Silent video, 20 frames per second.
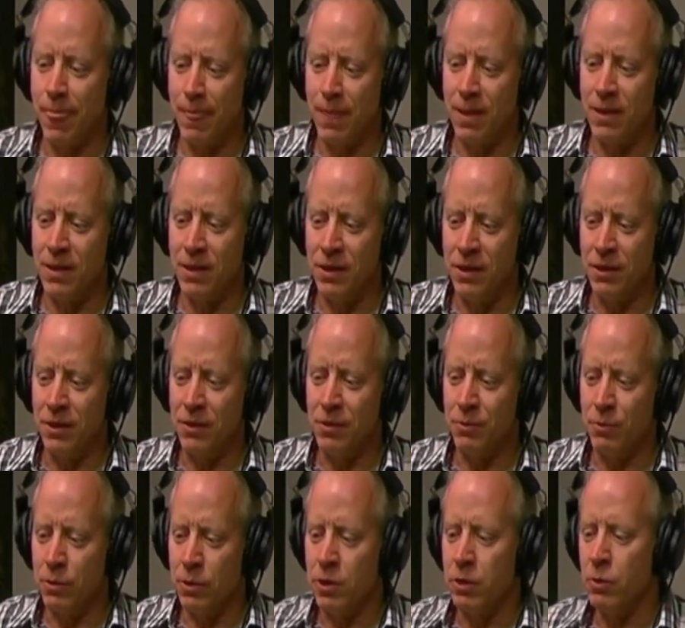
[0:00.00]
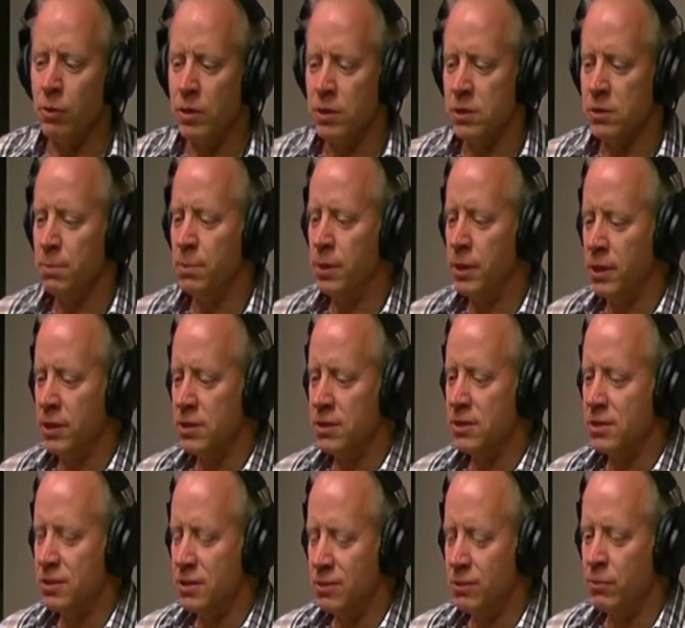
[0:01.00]
it really was a
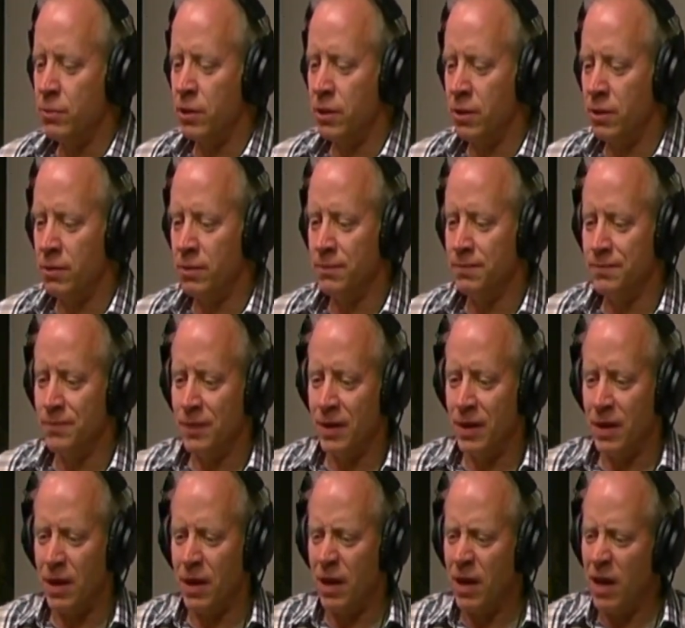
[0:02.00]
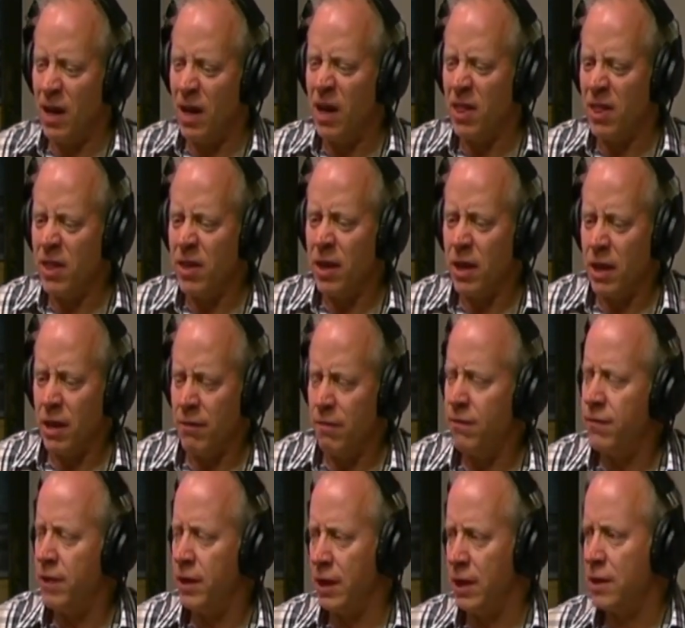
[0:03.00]
place where I think I
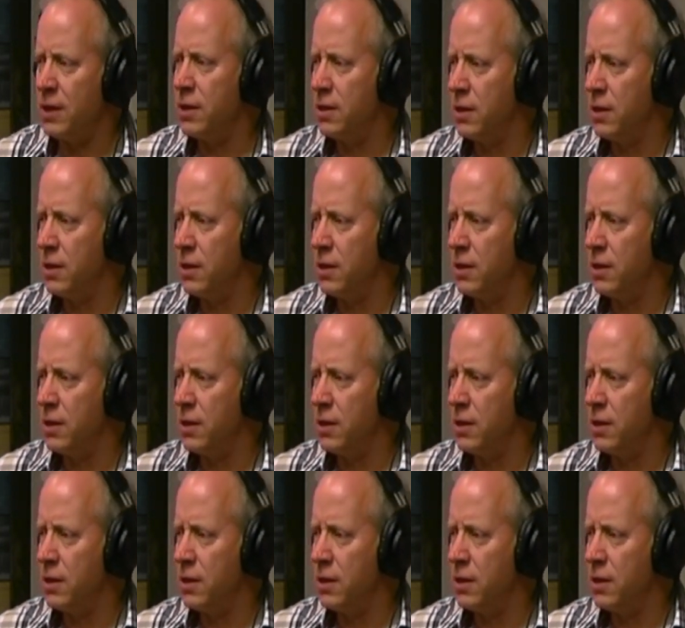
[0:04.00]
fit.